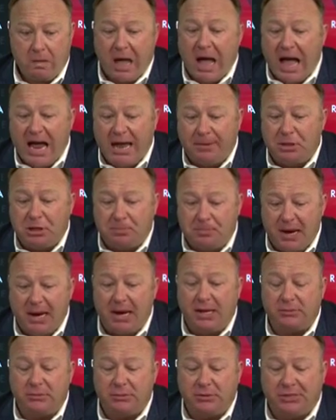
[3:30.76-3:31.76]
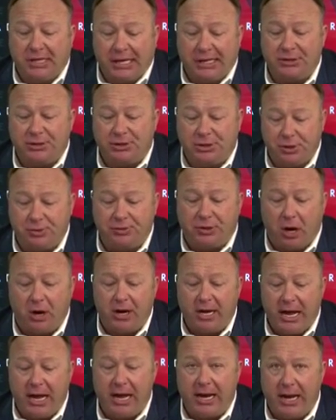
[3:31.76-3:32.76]
I have spent, since
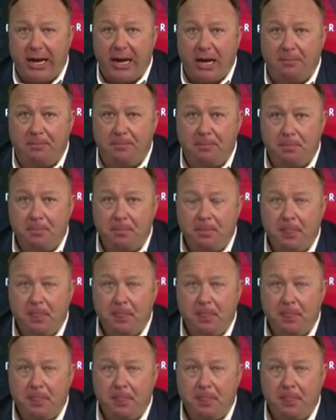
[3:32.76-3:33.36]
2:30 a.m.,